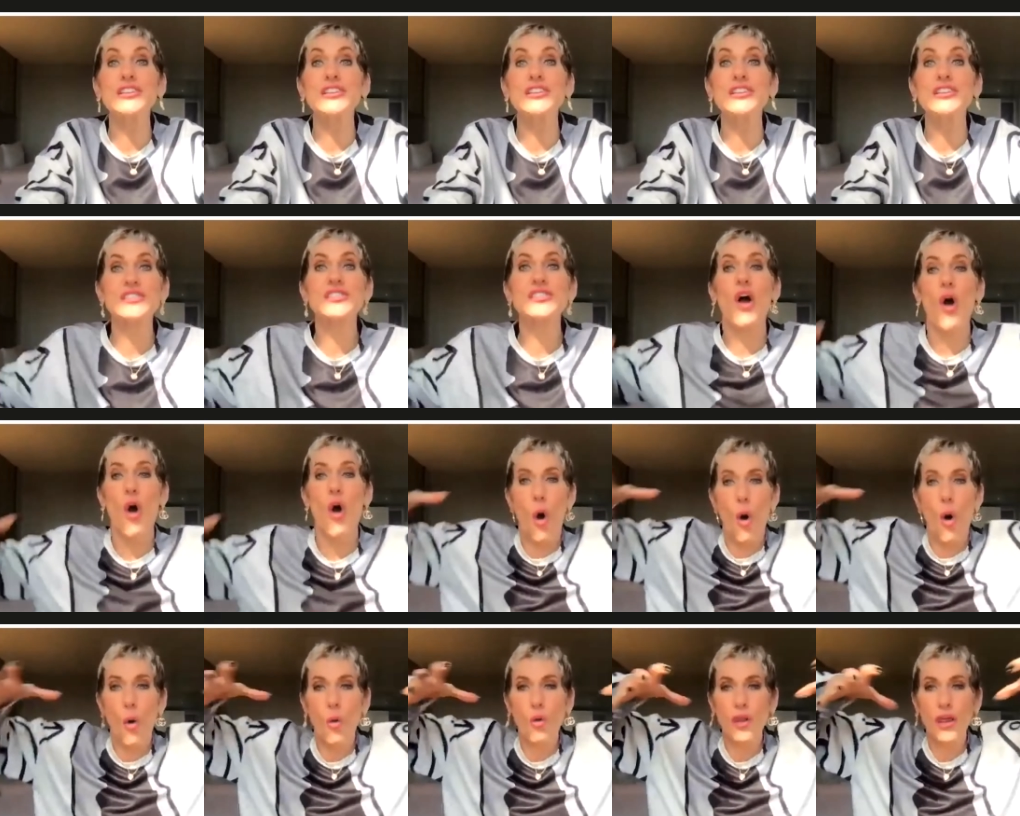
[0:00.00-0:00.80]
Here's the
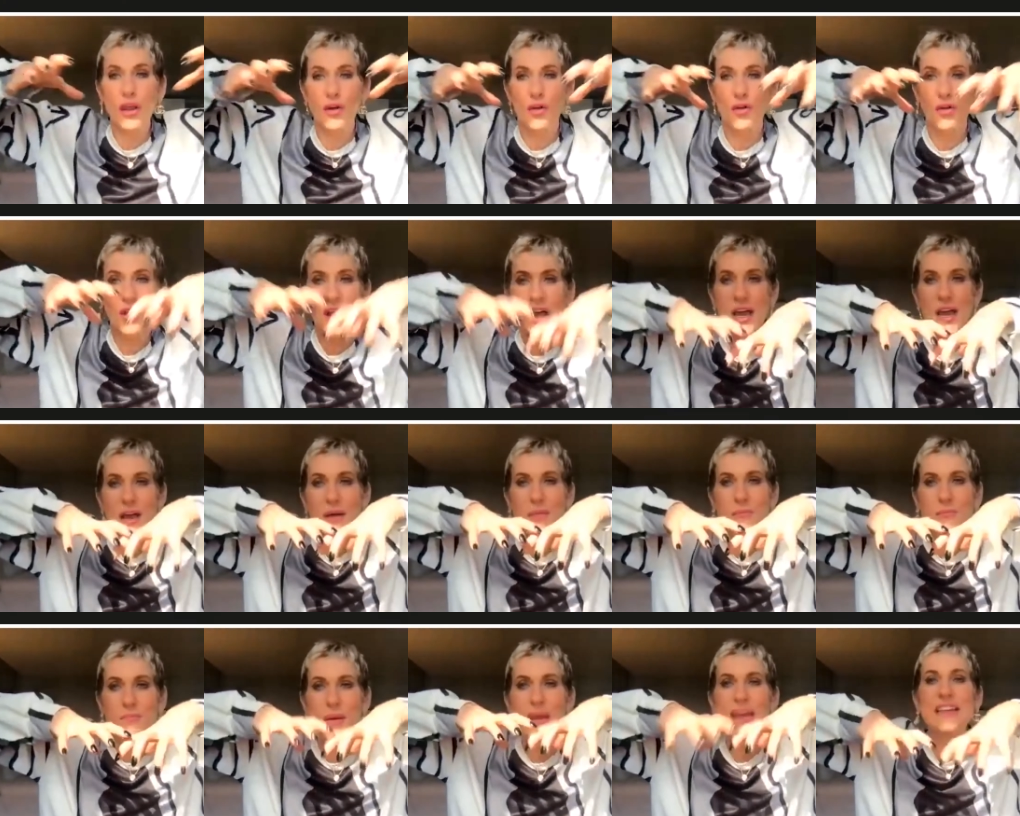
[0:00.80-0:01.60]
whole little
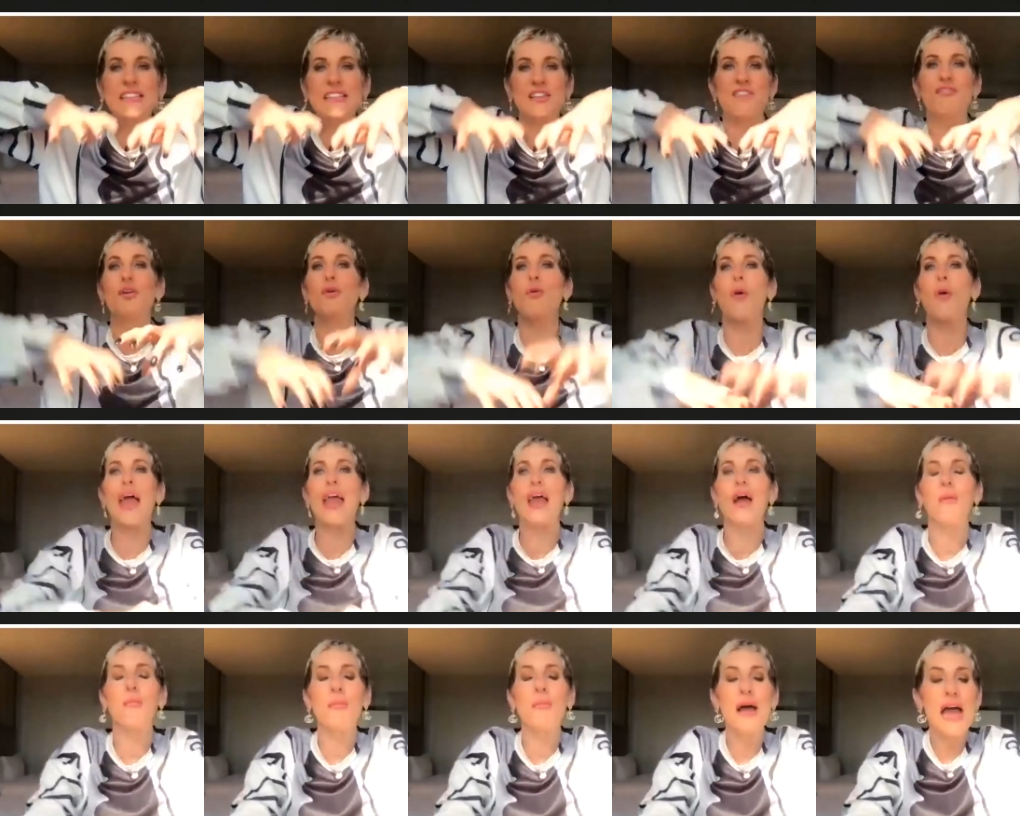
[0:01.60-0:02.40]
piece of who I
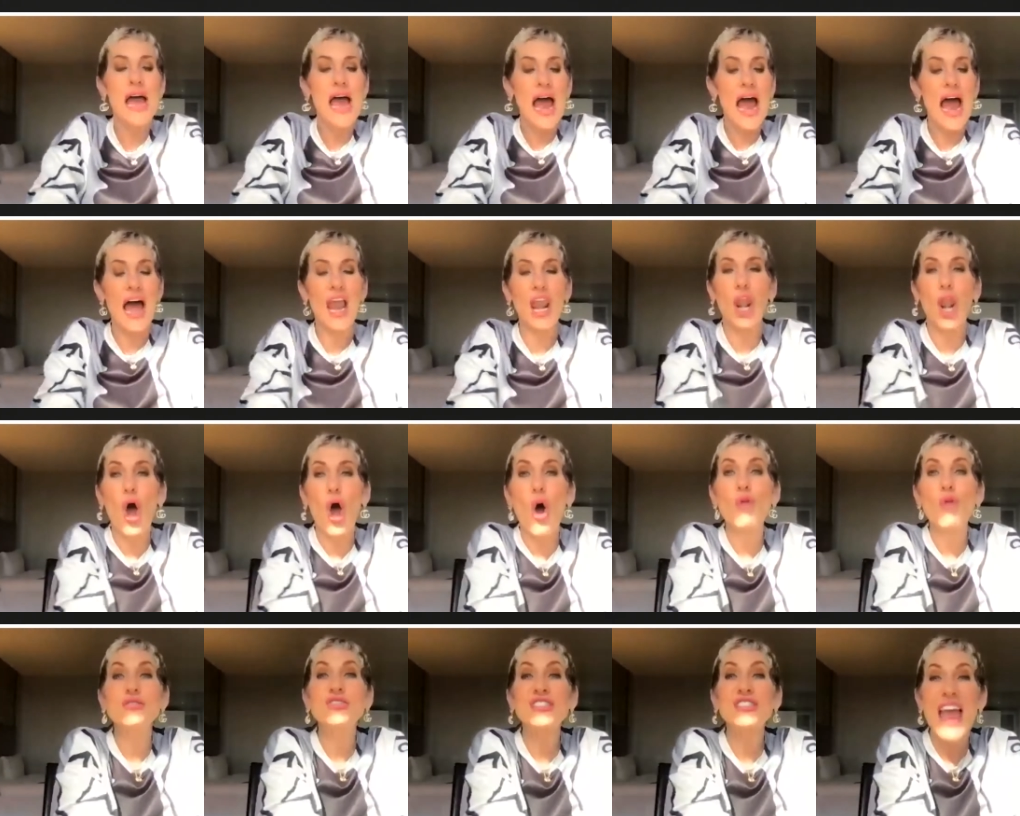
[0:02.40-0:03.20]
am. I
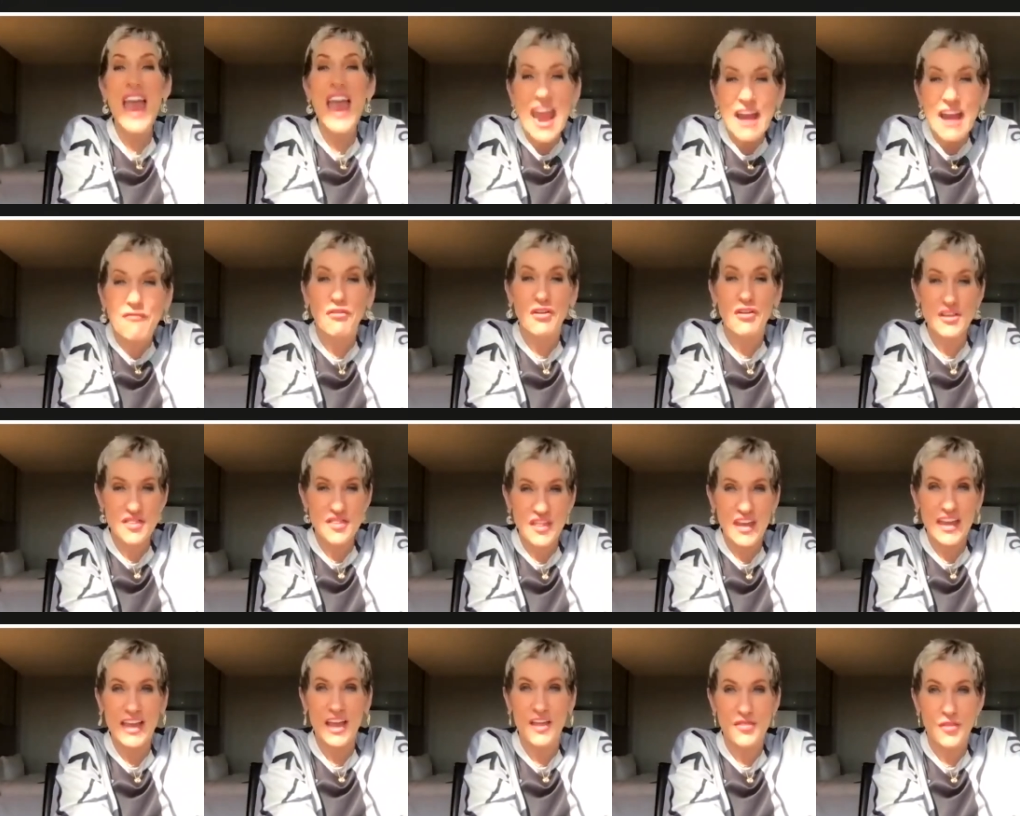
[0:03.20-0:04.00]
lost
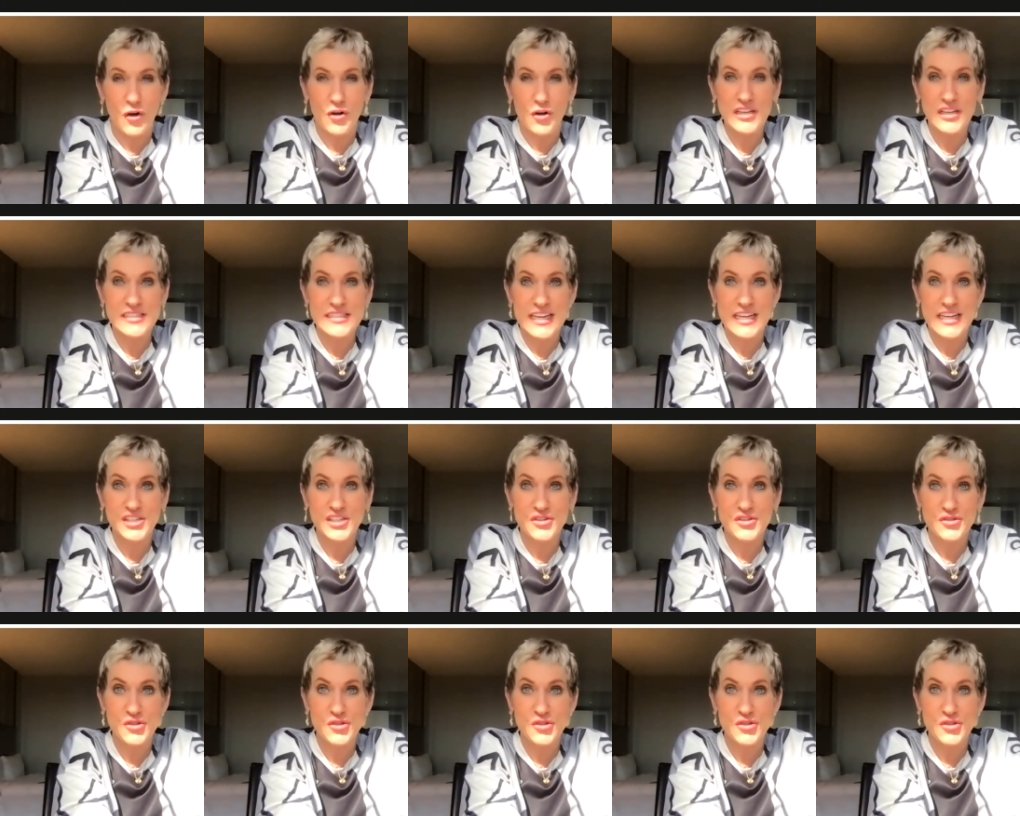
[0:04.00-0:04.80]
everything at 36
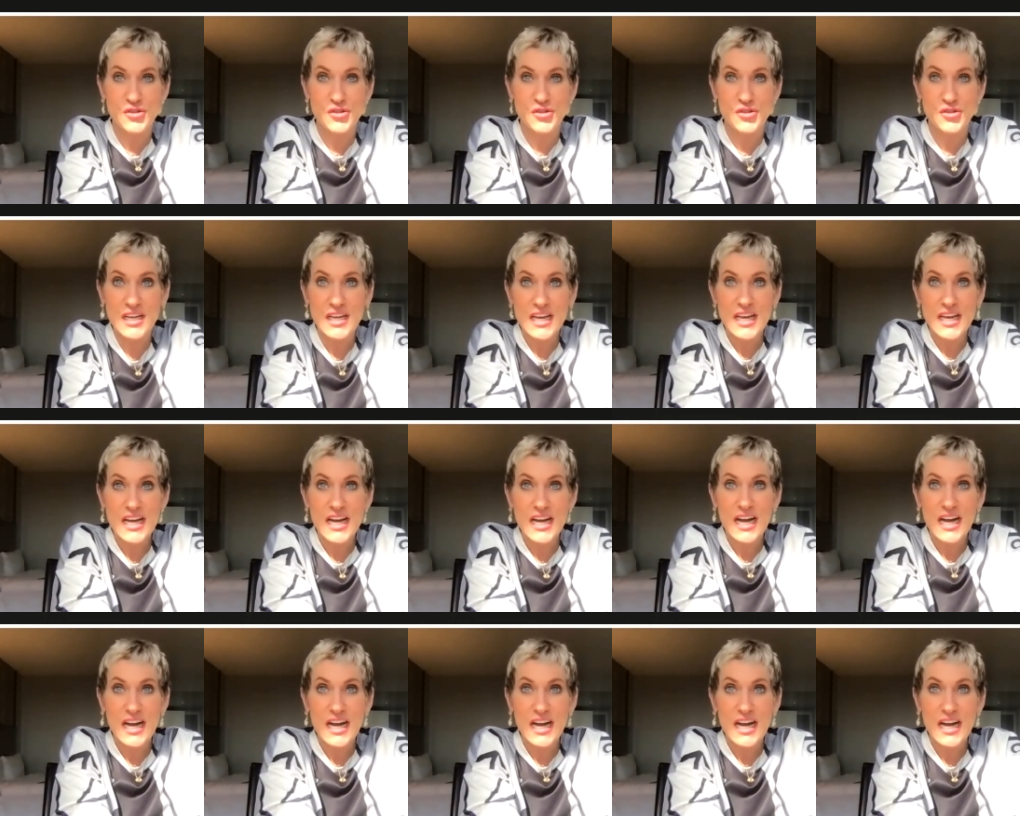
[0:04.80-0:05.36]
years old.